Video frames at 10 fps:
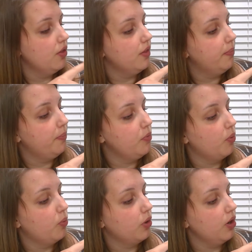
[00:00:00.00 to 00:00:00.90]
The, the
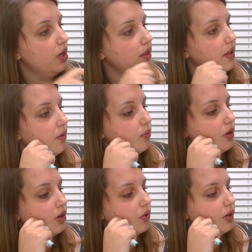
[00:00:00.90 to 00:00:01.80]
word that
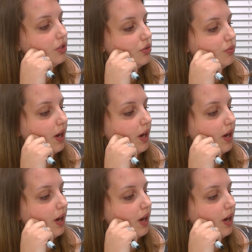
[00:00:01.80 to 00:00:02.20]
we're going to